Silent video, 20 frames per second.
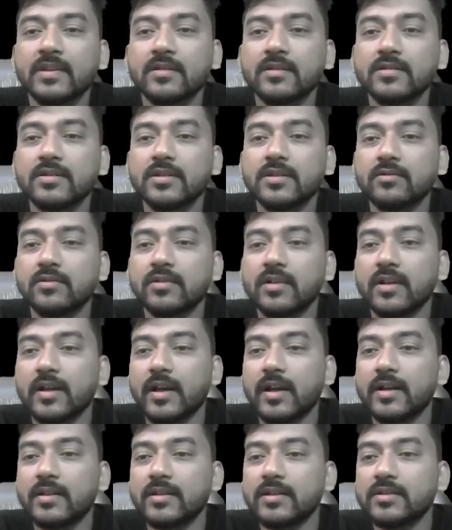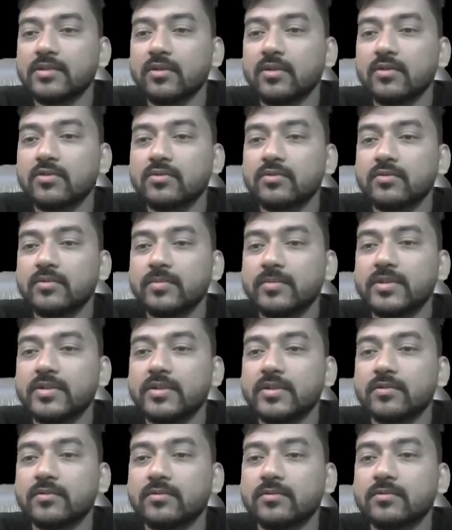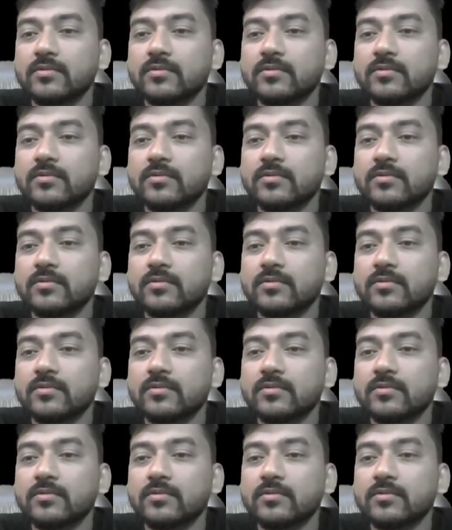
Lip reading: 0, and this is also will be 0,